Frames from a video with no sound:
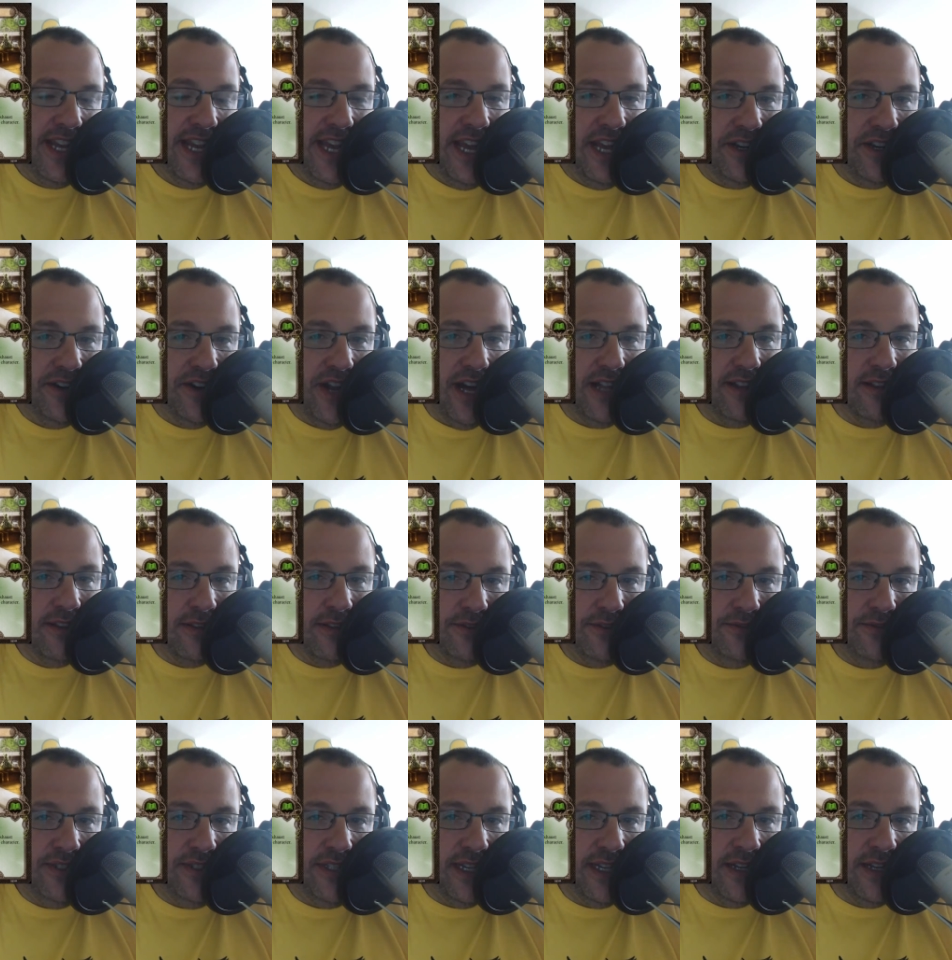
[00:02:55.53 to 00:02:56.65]
and you're not
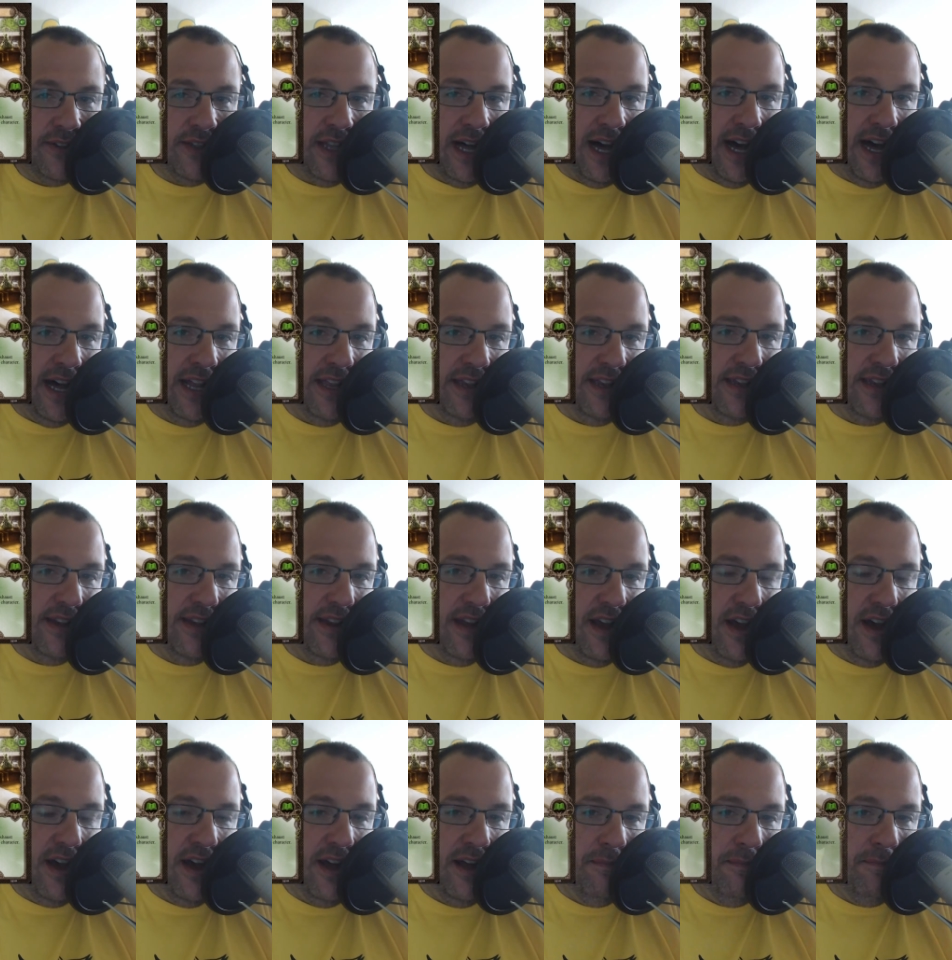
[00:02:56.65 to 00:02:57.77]
losing a lot
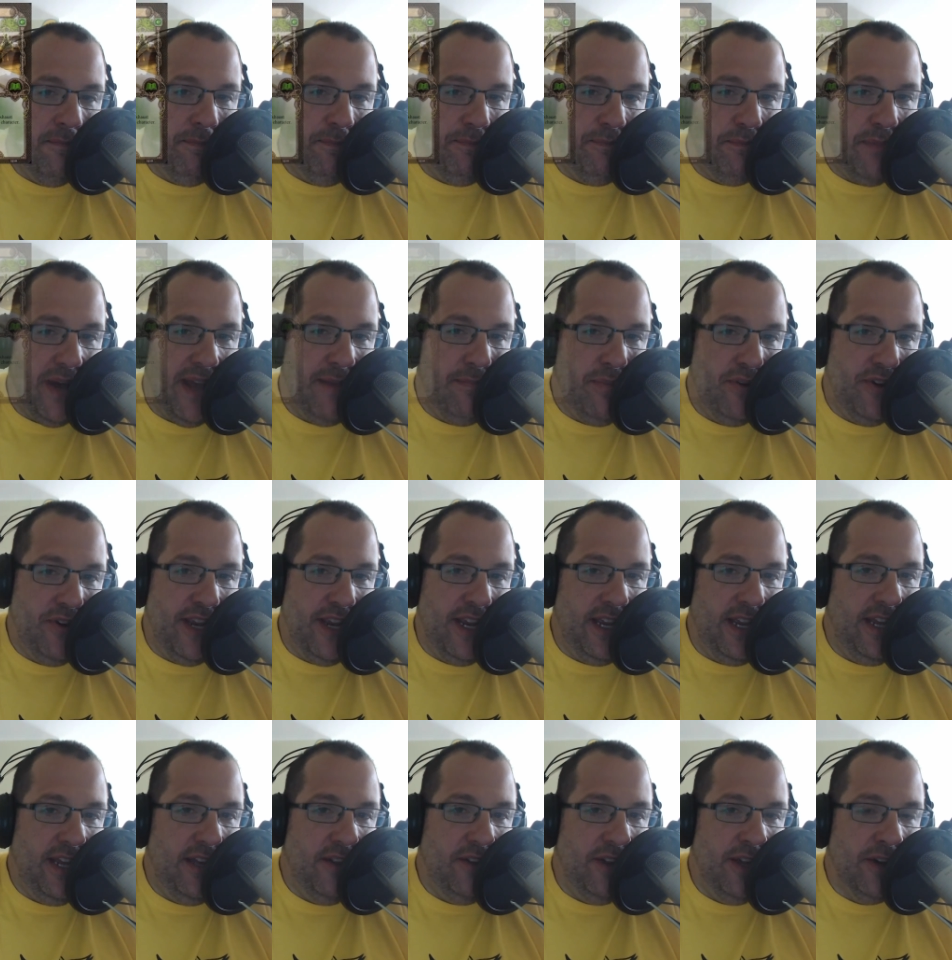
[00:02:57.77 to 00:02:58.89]
um, by putting
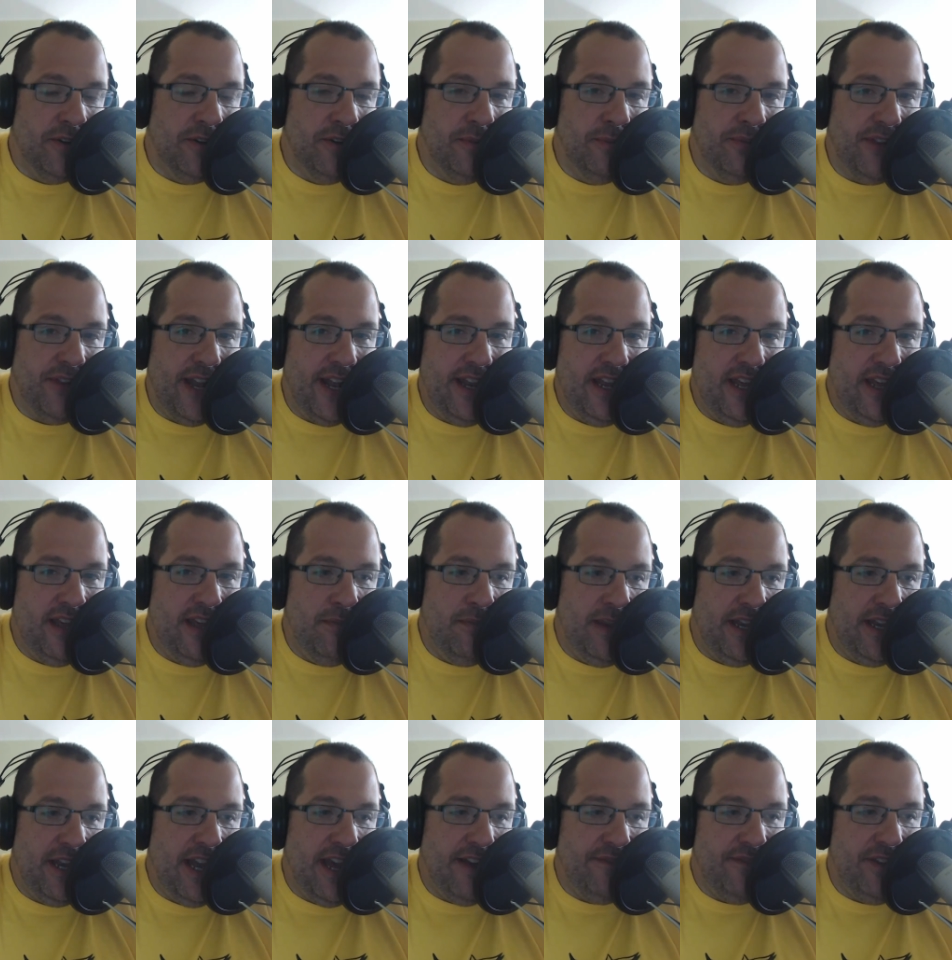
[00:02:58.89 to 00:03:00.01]
healing herbs on him,
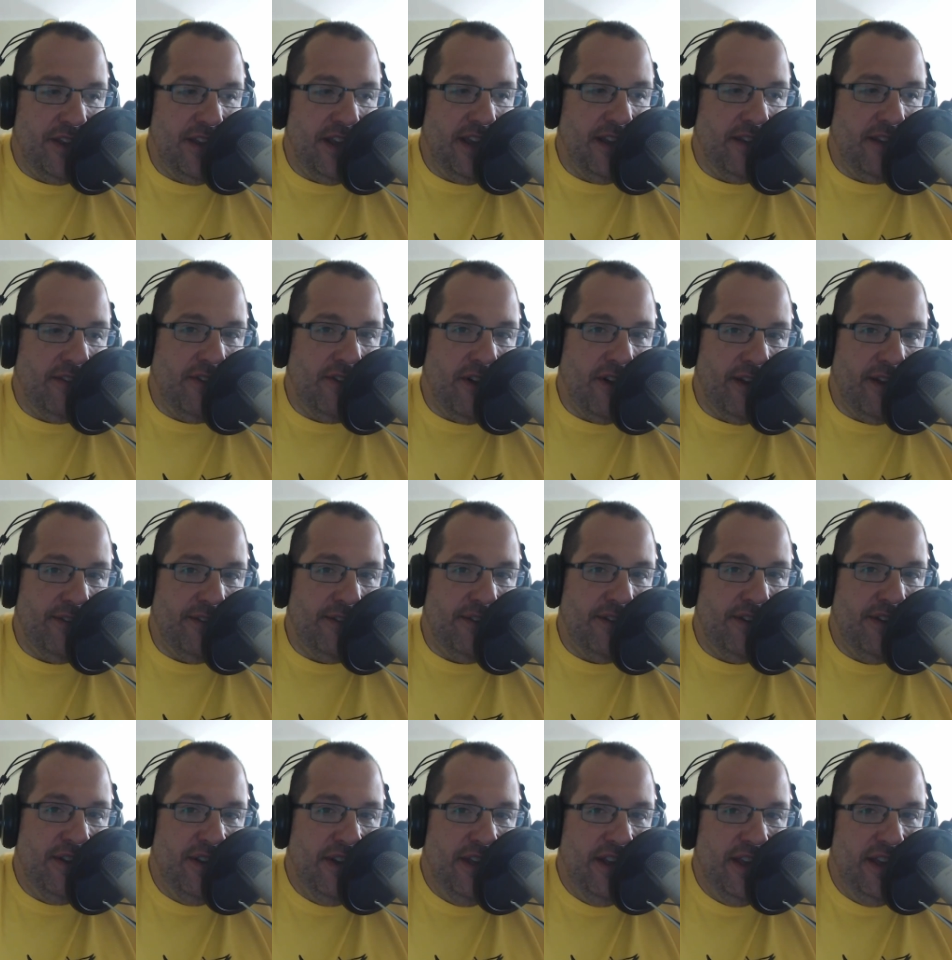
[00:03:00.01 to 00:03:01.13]
and you have to exhaust
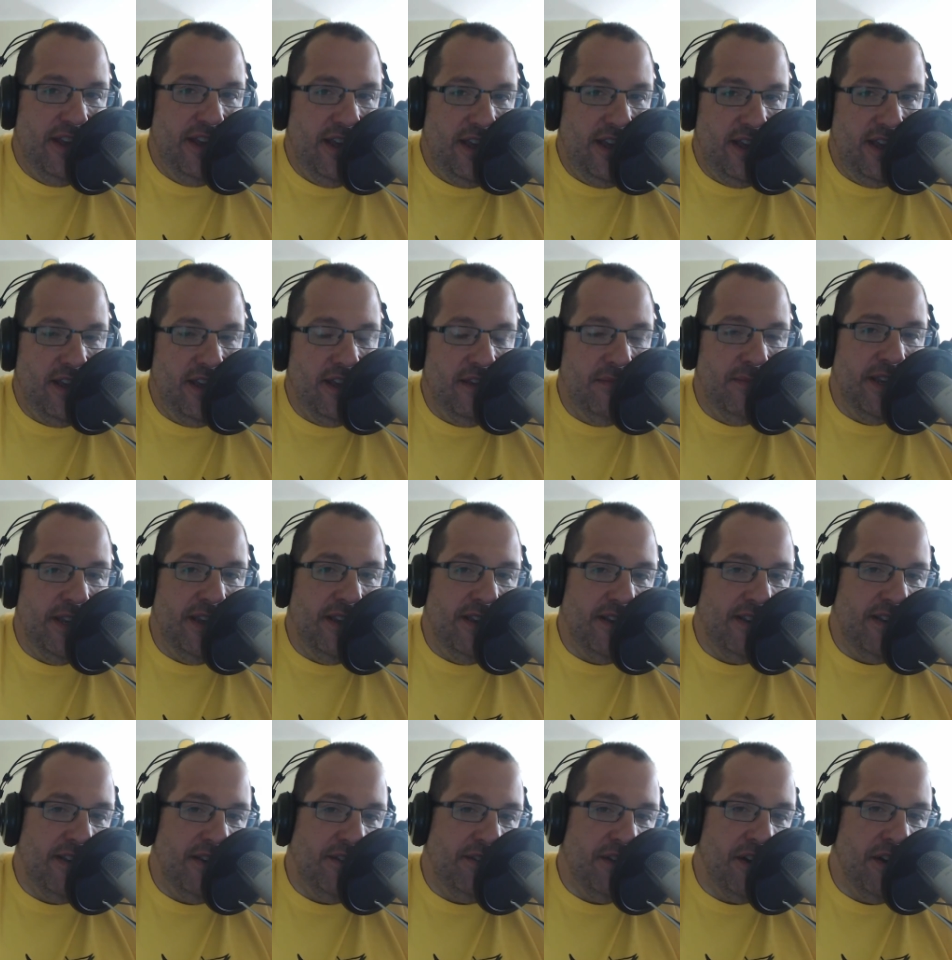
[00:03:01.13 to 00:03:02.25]
him and
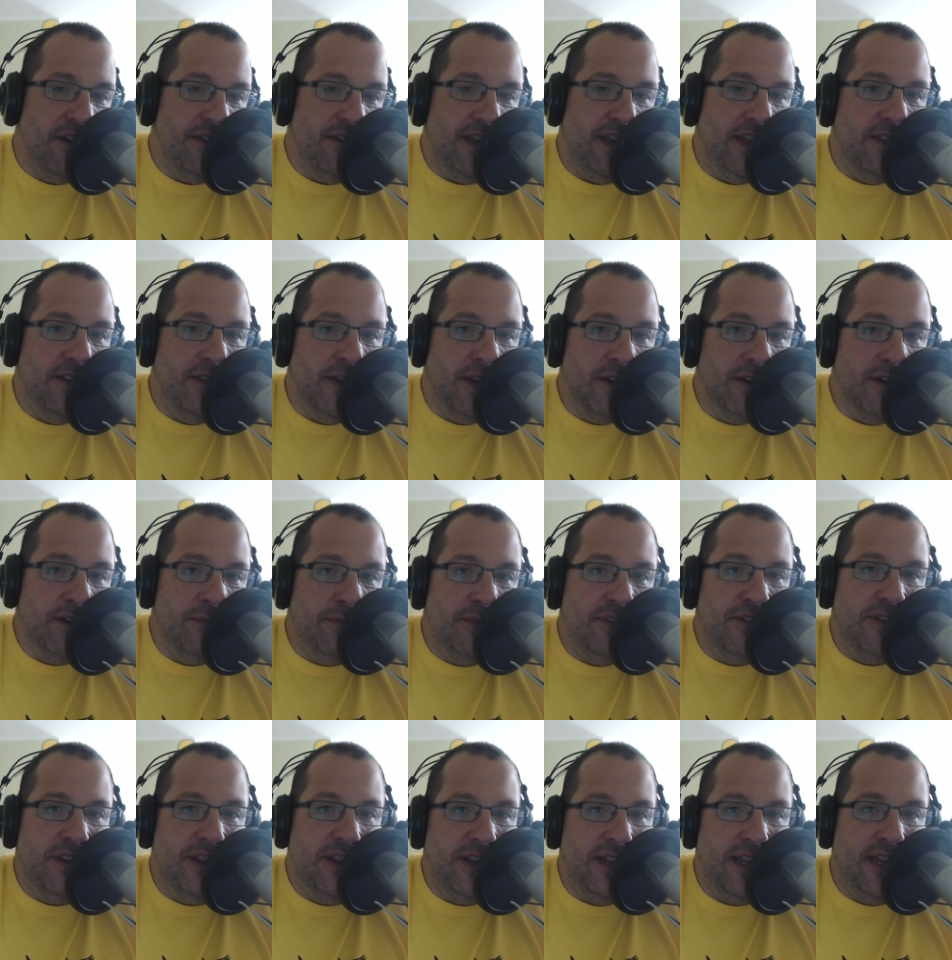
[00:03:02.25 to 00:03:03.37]
discard the healing herbs
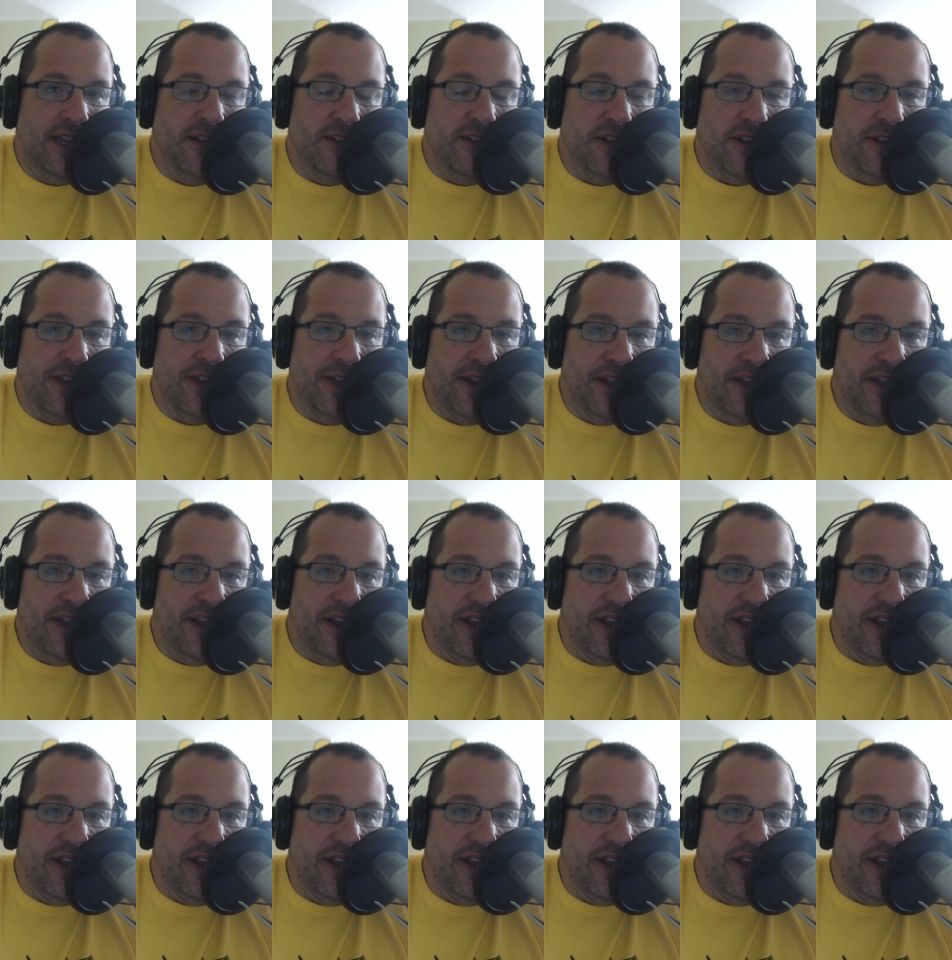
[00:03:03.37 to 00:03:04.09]
to heal all the